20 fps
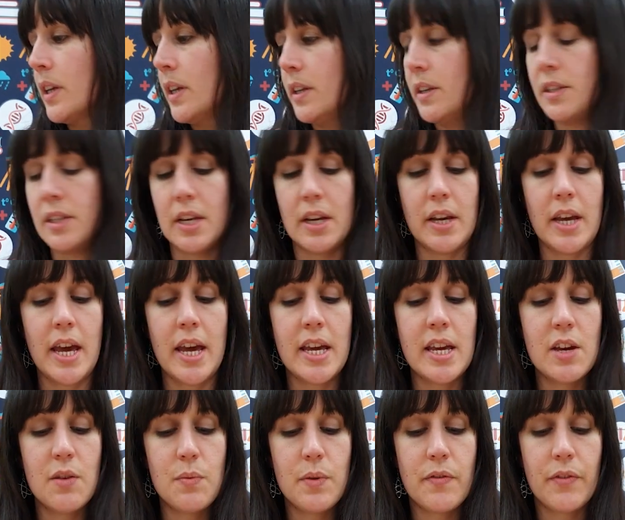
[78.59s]
So
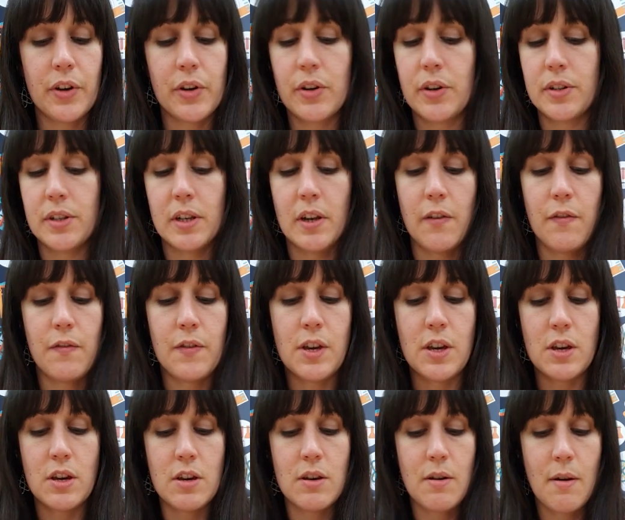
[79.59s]
here we've got a
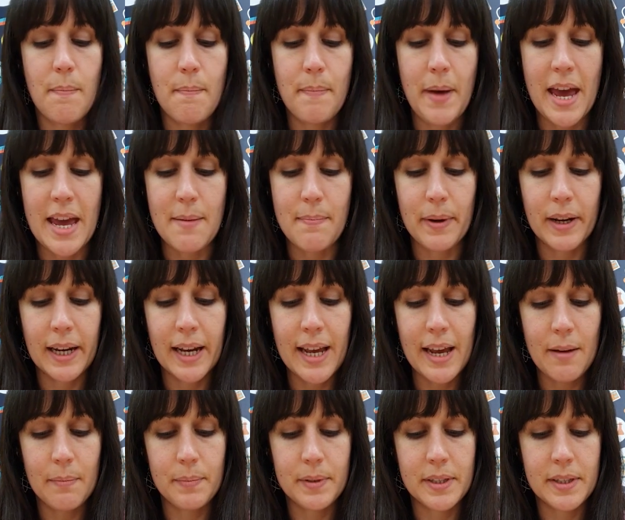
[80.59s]
few paper
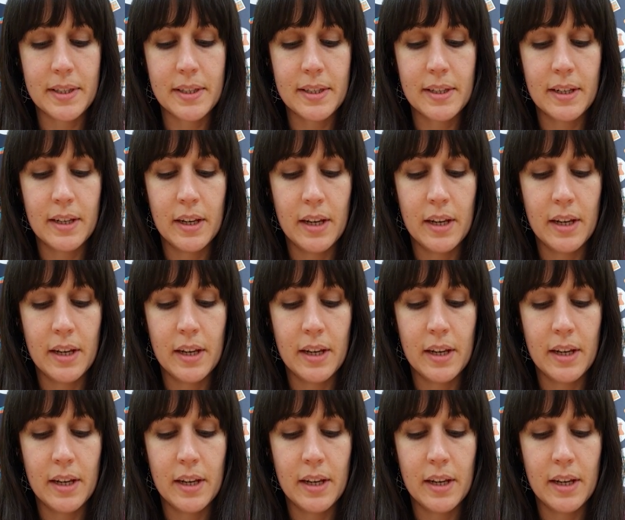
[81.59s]
clips,